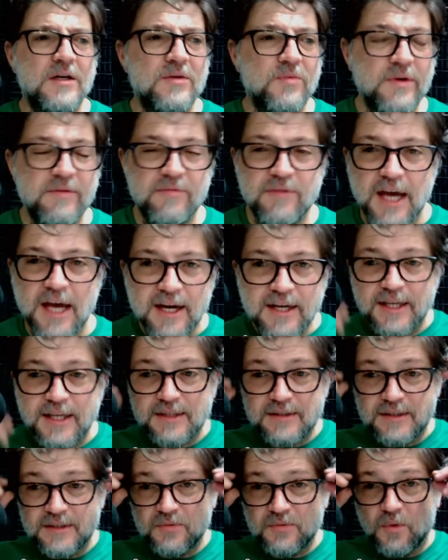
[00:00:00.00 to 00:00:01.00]
We've got to
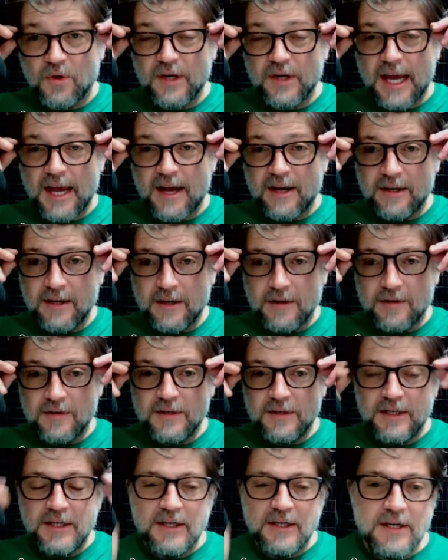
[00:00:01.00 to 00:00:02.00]
get this work out of here
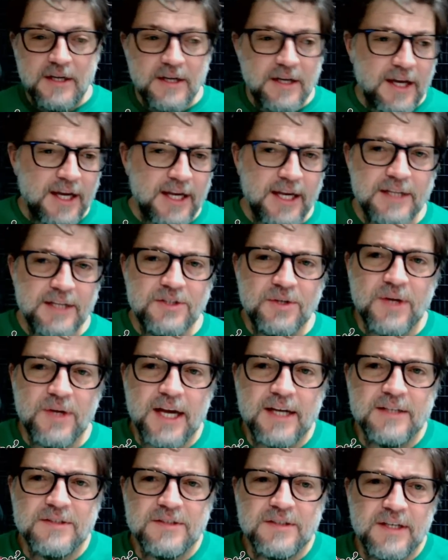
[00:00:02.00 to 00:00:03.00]
and get you
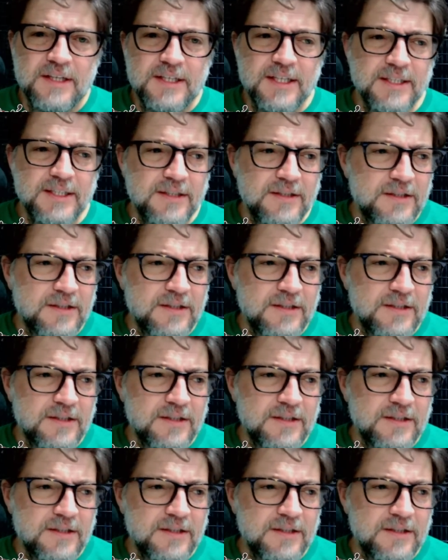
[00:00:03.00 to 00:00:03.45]
guys done.